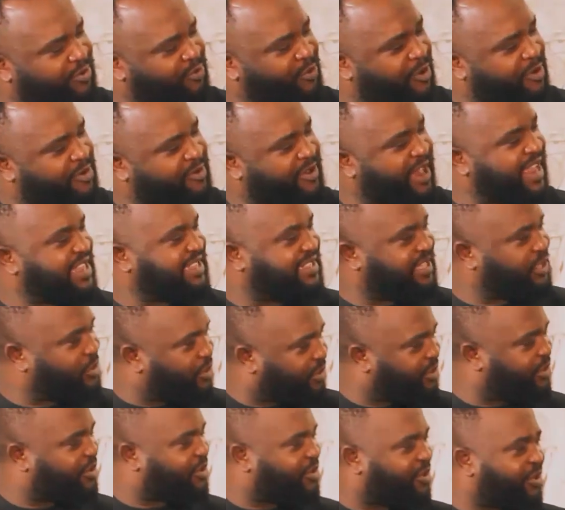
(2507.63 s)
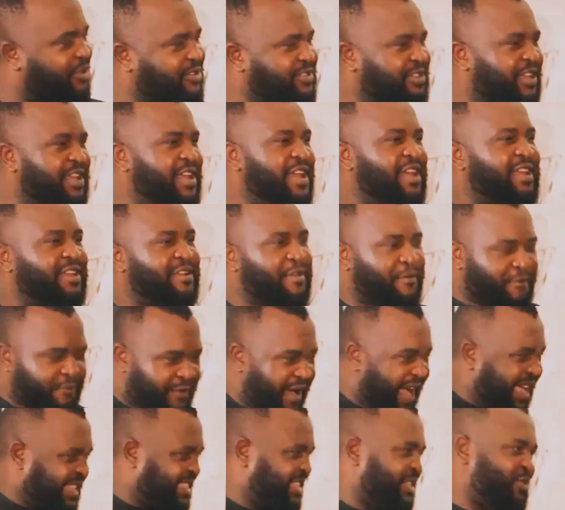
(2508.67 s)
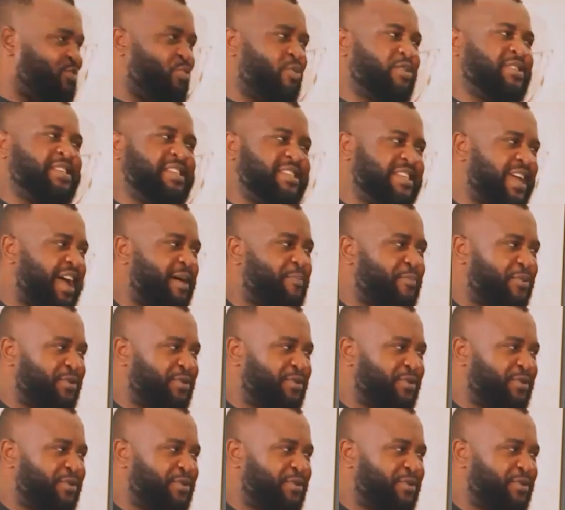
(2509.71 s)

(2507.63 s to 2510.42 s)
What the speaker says: done, what Christ did on the cross. The fact is what is